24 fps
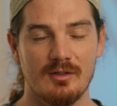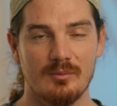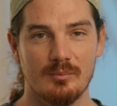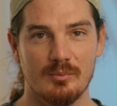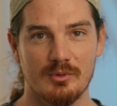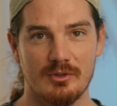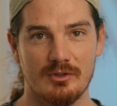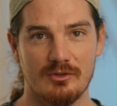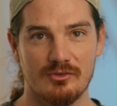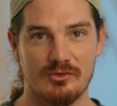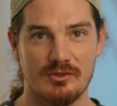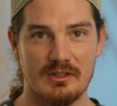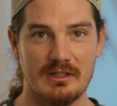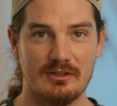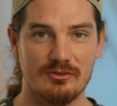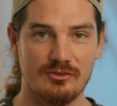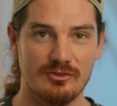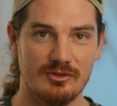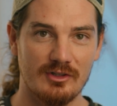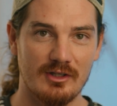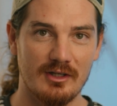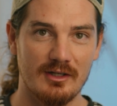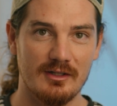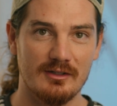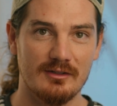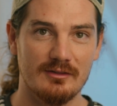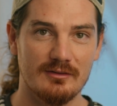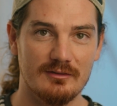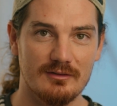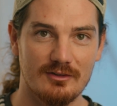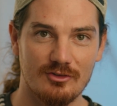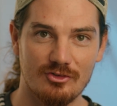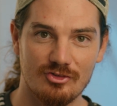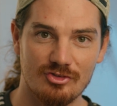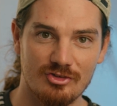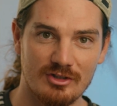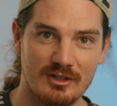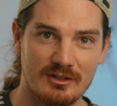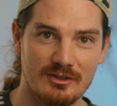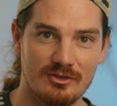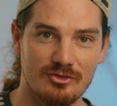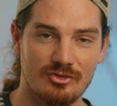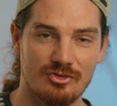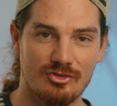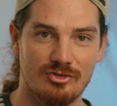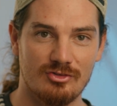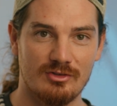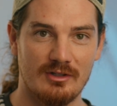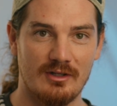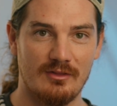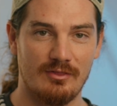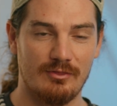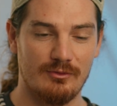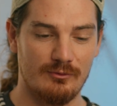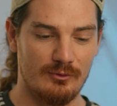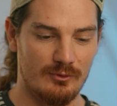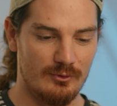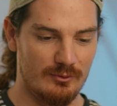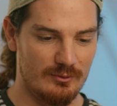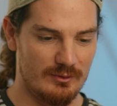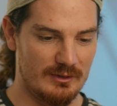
because that sun is shining straight through